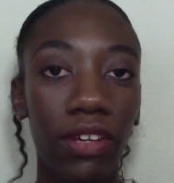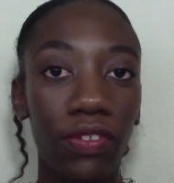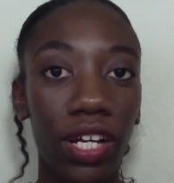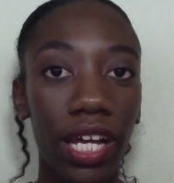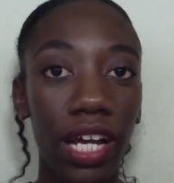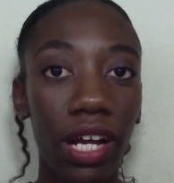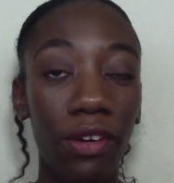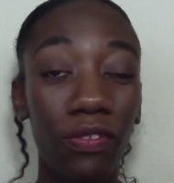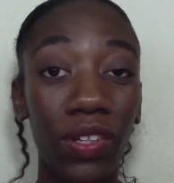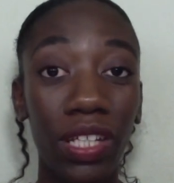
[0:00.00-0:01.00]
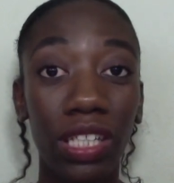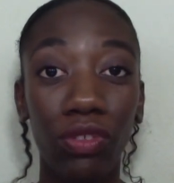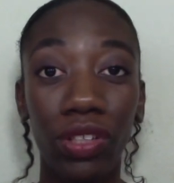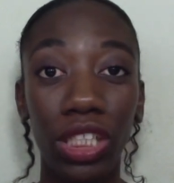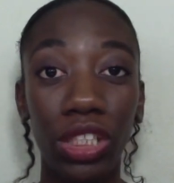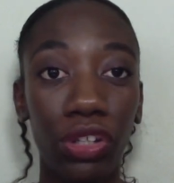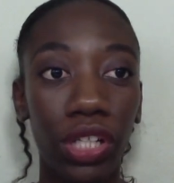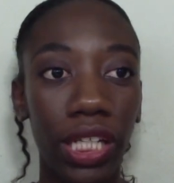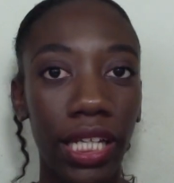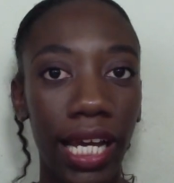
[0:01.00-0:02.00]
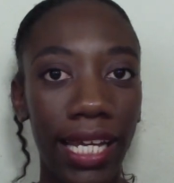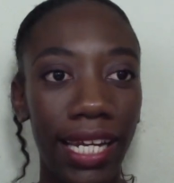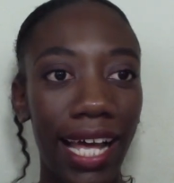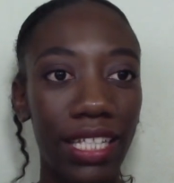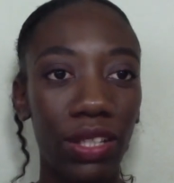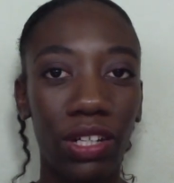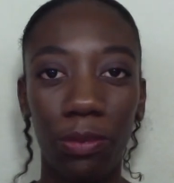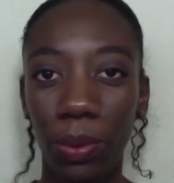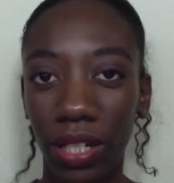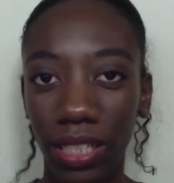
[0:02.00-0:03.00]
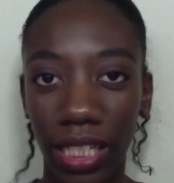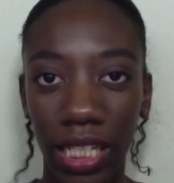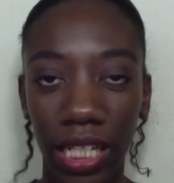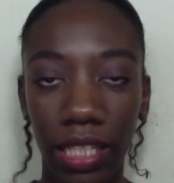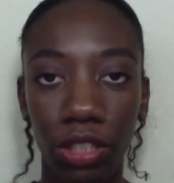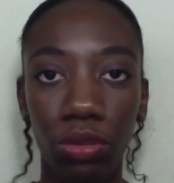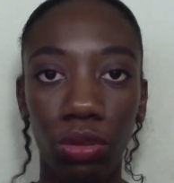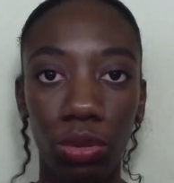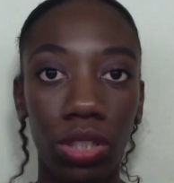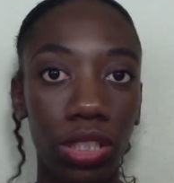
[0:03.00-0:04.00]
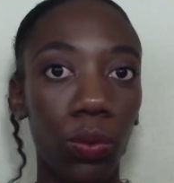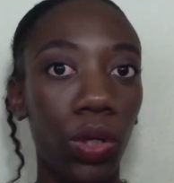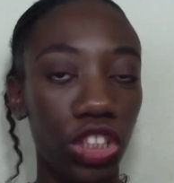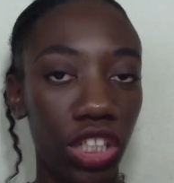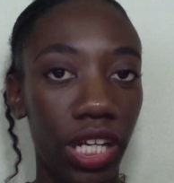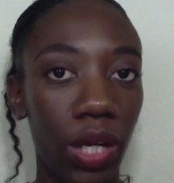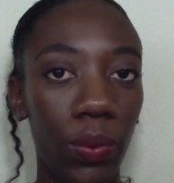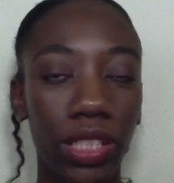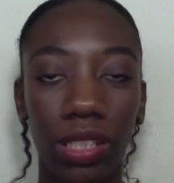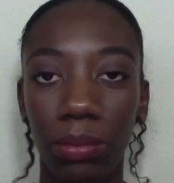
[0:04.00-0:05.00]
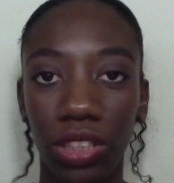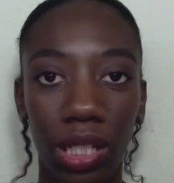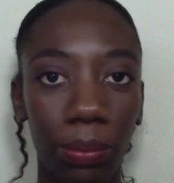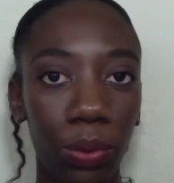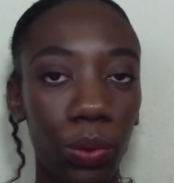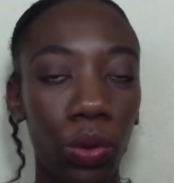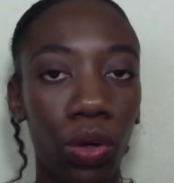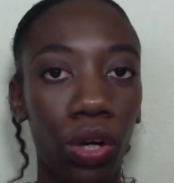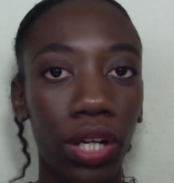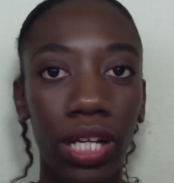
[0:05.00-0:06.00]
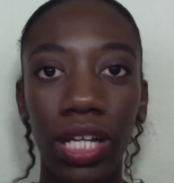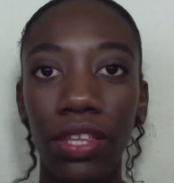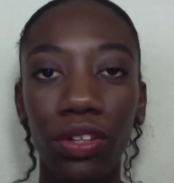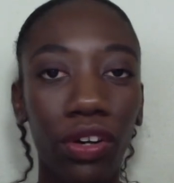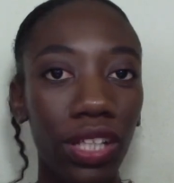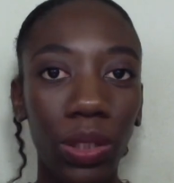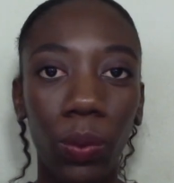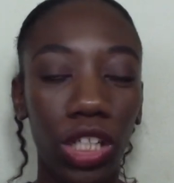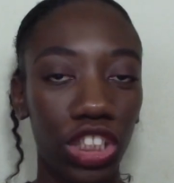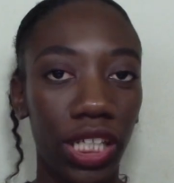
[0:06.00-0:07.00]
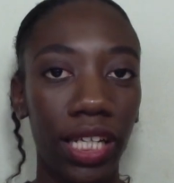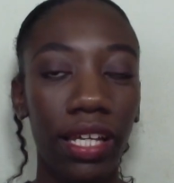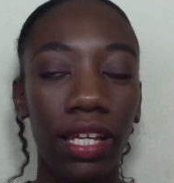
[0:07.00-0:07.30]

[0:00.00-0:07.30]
If your hair feels really dirty and it has a lot of products in it, then you need to wash your hair with some shampoo or thoroughly wash it.